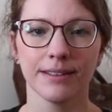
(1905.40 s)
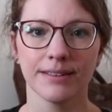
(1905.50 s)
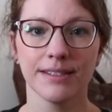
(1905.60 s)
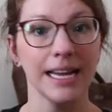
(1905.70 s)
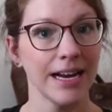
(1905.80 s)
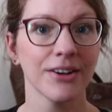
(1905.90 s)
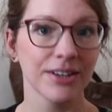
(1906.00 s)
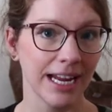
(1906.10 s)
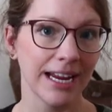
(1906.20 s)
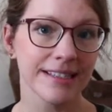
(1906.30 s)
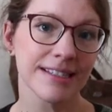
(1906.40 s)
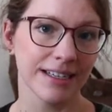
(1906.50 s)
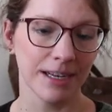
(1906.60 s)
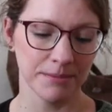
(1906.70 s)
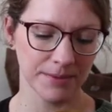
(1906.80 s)
standard case
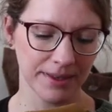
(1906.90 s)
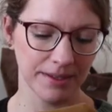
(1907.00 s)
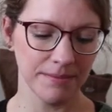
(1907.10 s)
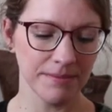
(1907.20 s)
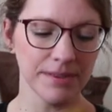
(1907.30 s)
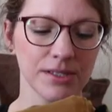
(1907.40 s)
that comes with them.